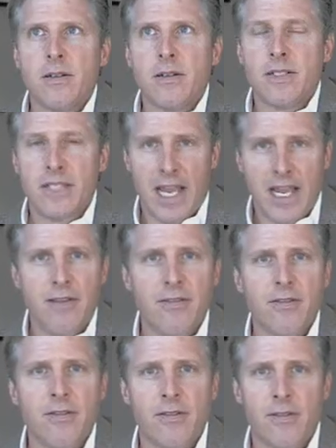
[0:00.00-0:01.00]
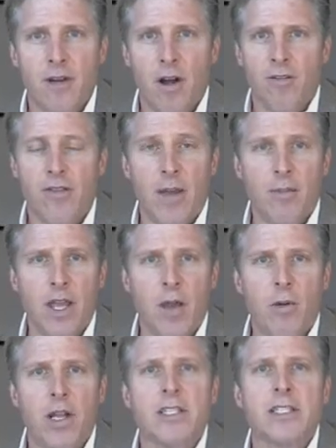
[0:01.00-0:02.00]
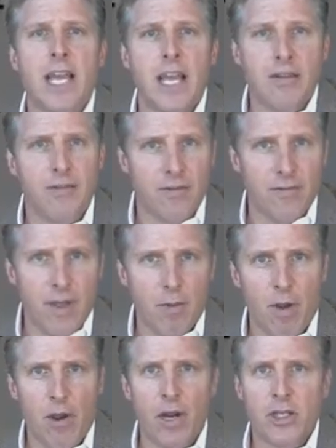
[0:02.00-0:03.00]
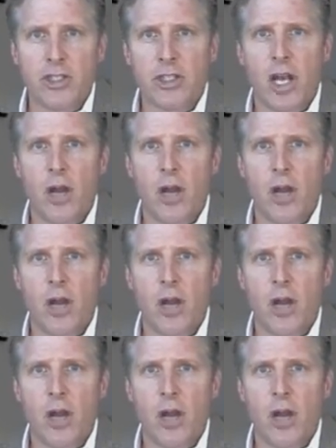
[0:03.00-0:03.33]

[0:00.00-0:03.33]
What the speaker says: save our family. I want to save their marriage.